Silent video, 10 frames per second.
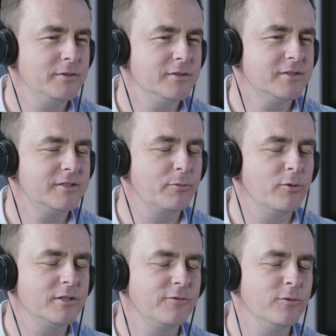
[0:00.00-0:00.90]
Just
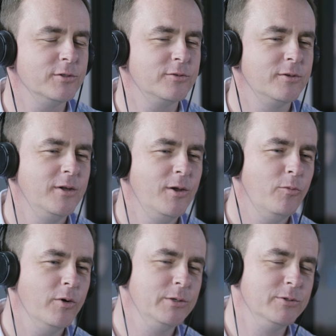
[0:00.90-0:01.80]
summarise for us
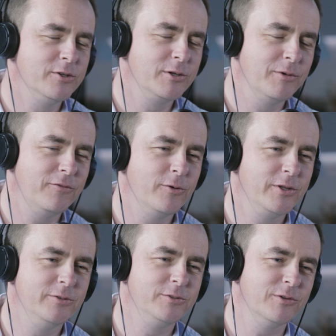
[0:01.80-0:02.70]
what you were doing before
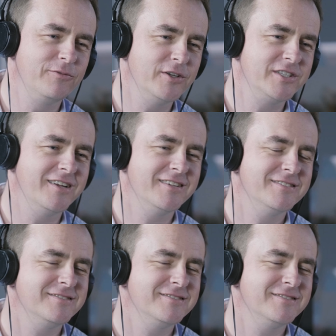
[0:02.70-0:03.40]
you joined Fresh Air.